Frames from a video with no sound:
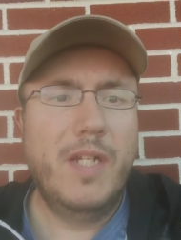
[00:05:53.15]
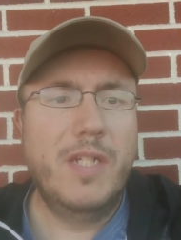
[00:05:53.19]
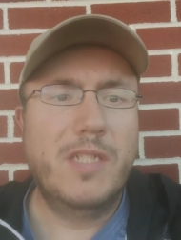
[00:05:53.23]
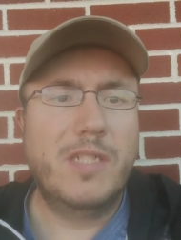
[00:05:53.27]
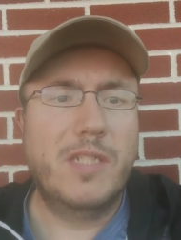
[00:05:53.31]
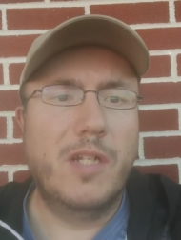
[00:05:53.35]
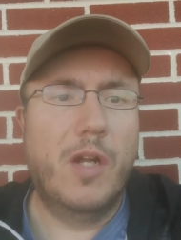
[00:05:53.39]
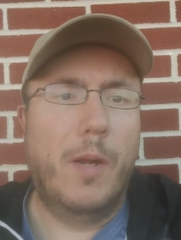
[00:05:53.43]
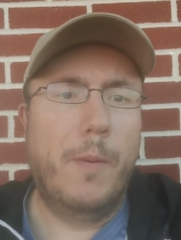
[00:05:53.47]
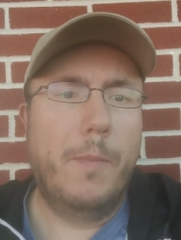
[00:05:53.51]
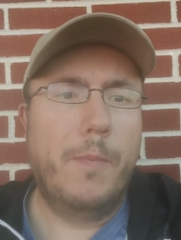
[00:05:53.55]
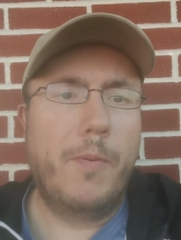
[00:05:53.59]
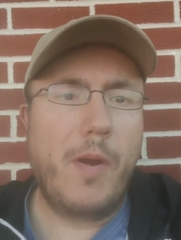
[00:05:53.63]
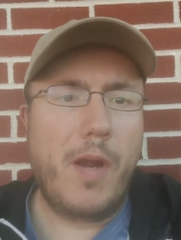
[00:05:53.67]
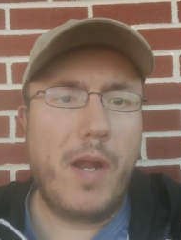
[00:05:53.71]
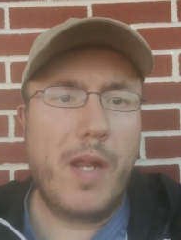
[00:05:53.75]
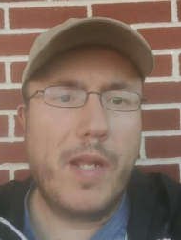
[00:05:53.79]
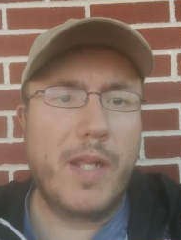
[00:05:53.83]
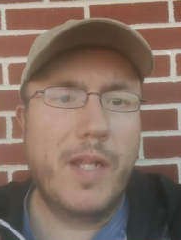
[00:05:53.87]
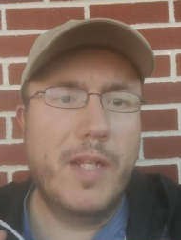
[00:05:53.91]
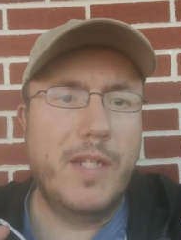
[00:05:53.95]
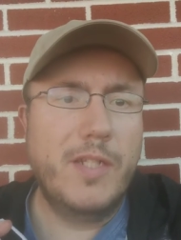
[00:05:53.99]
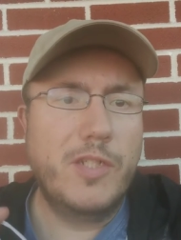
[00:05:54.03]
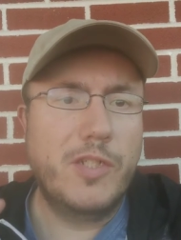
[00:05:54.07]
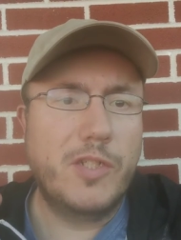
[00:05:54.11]
So I'm
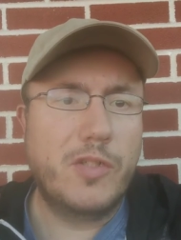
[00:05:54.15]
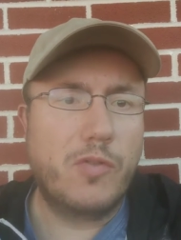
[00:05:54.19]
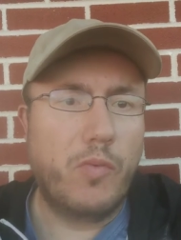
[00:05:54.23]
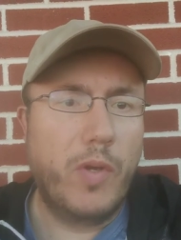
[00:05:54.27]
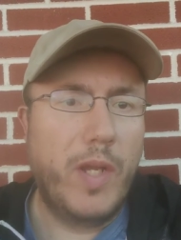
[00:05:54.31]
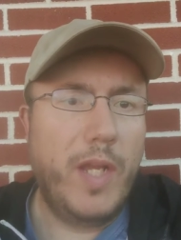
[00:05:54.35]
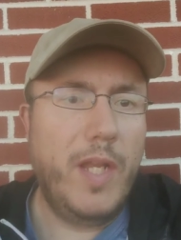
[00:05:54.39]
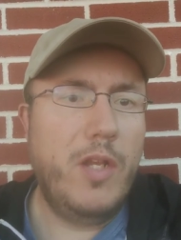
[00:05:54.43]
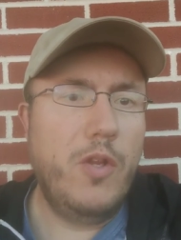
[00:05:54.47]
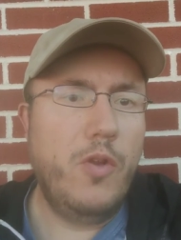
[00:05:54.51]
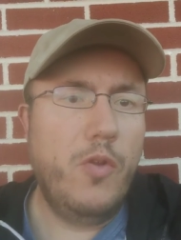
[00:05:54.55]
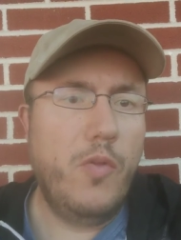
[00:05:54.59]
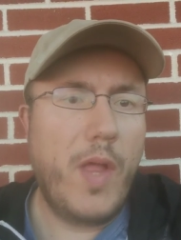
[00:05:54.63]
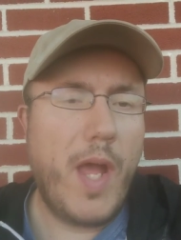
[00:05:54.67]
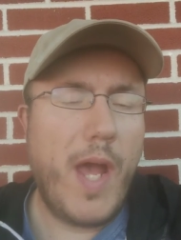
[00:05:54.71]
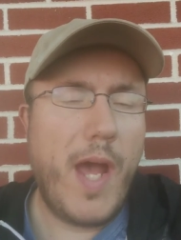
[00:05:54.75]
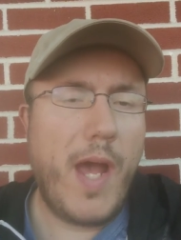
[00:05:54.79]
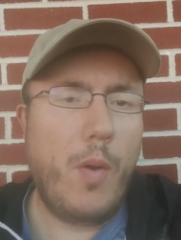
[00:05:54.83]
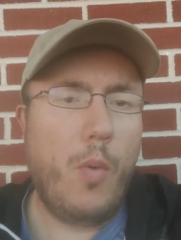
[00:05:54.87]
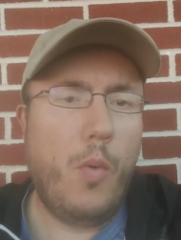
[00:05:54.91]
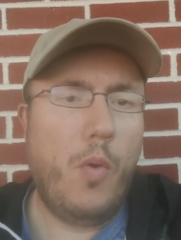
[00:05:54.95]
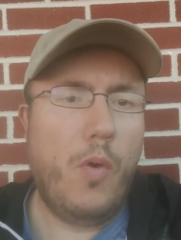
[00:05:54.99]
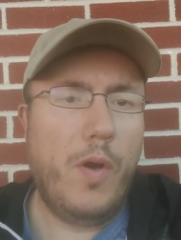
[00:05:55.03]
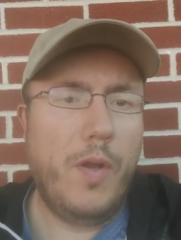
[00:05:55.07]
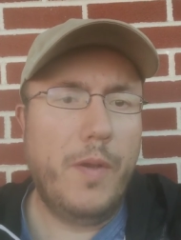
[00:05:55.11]
probably going to just redo
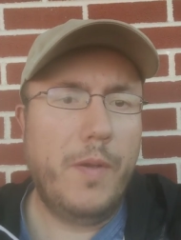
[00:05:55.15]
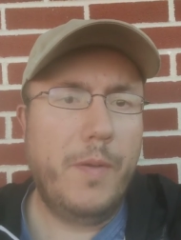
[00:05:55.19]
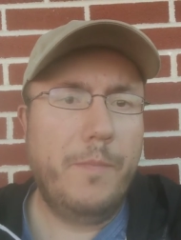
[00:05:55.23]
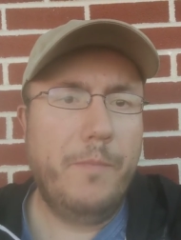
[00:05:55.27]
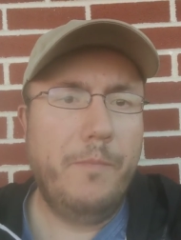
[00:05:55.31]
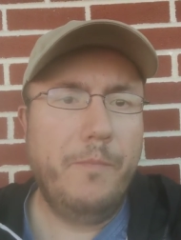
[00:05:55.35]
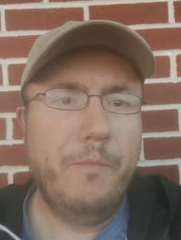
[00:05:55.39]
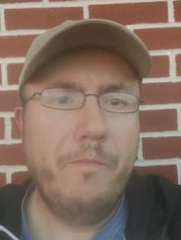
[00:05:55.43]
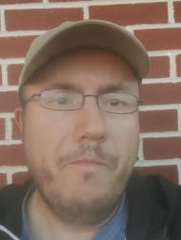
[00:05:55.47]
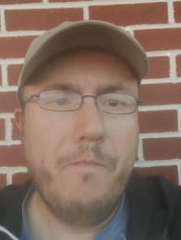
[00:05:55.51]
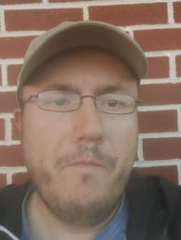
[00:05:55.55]
that one,